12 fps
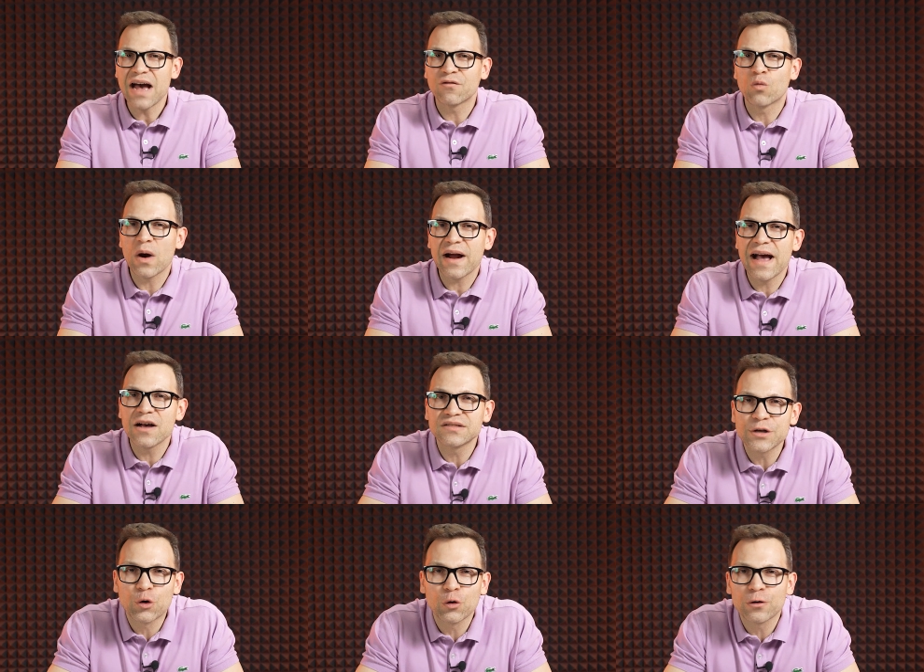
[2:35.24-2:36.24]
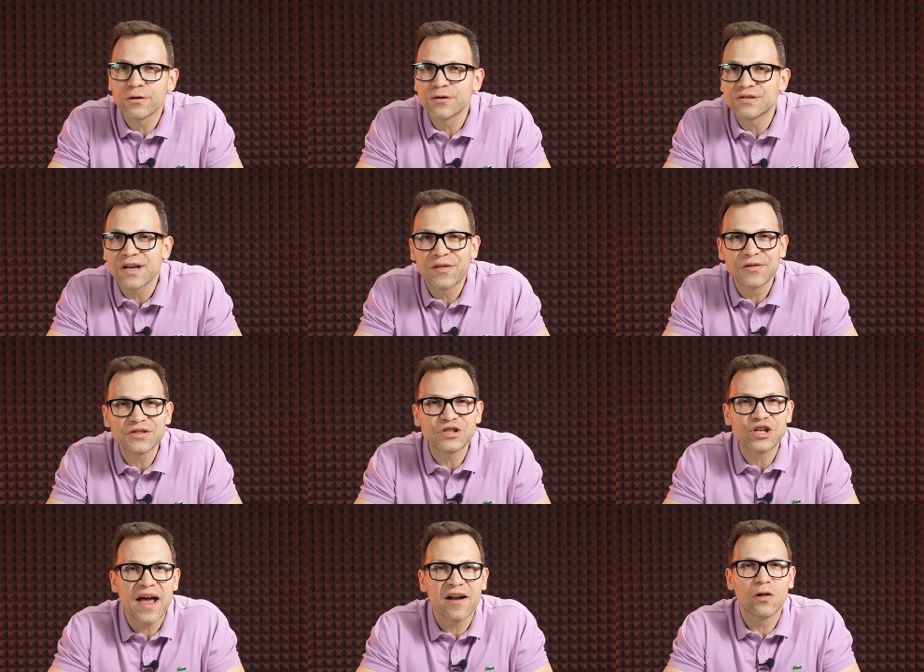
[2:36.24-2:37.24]
have warehousing gurus on this
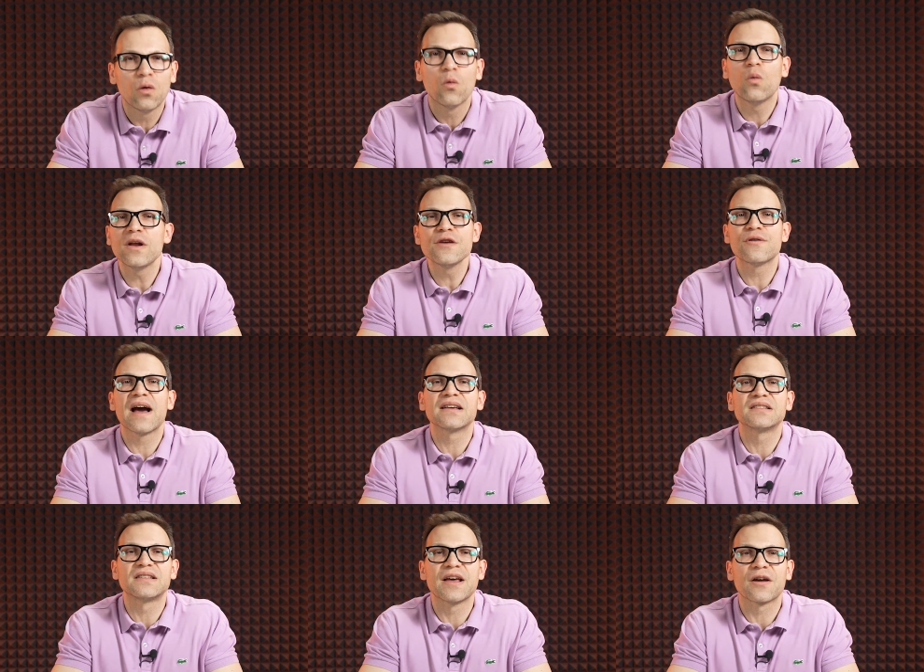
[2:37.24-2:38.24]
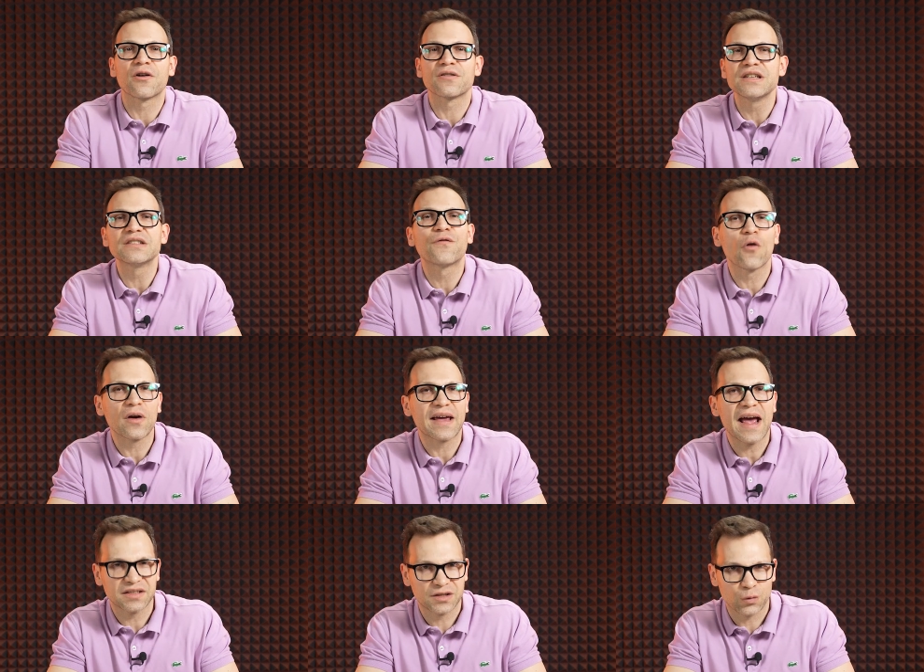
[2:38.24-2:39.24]
channel? What do you guys think? Are these
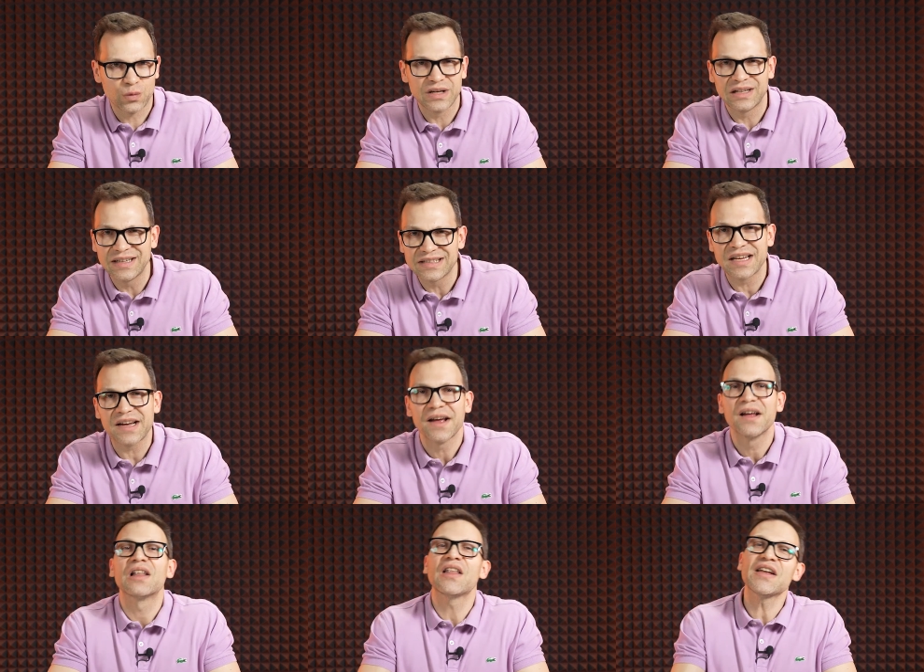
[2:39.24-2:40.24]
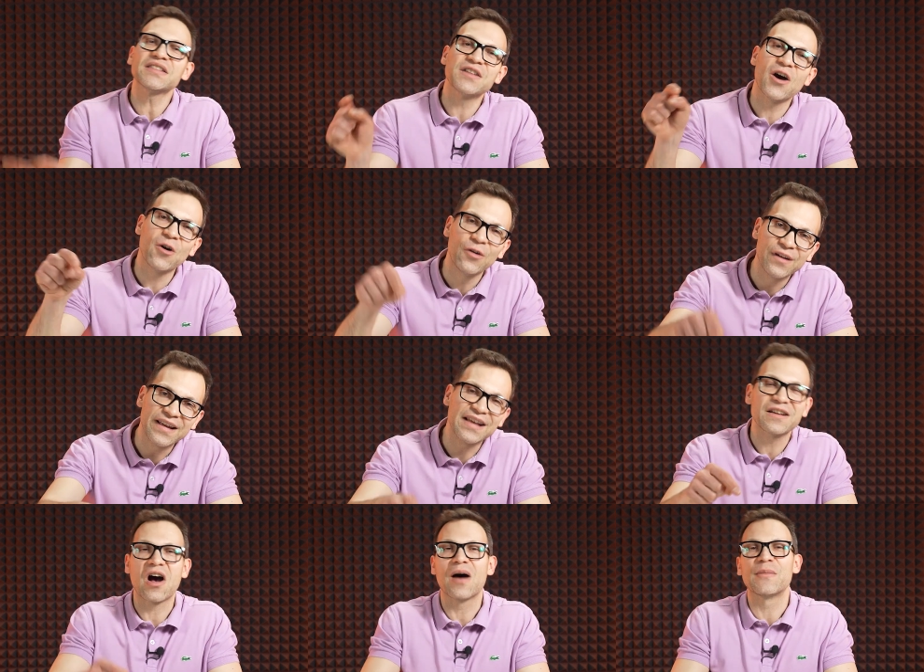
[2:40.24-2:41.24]
forecasts realistic? Let us know in
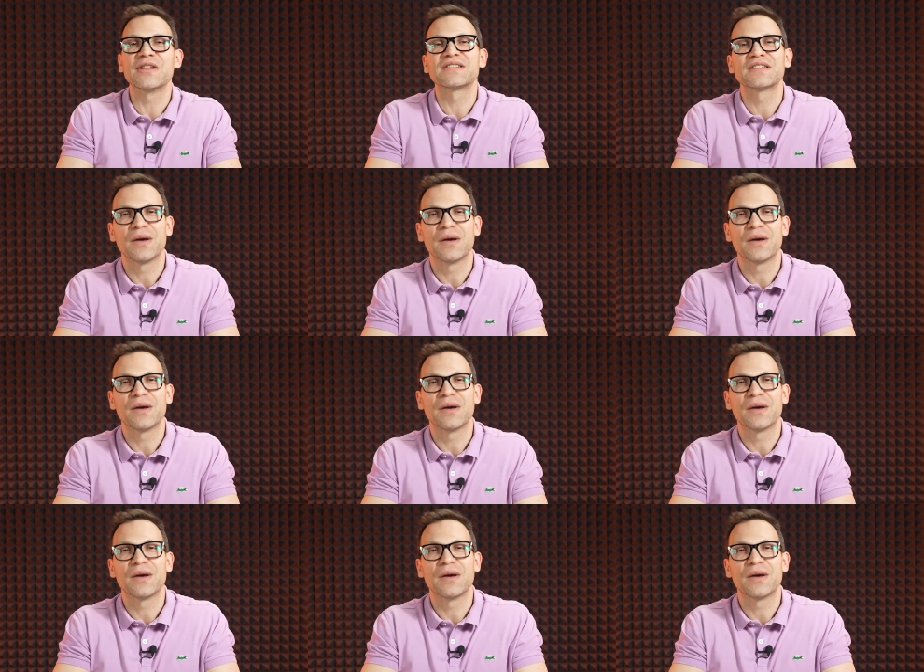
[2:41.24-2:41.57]
the comments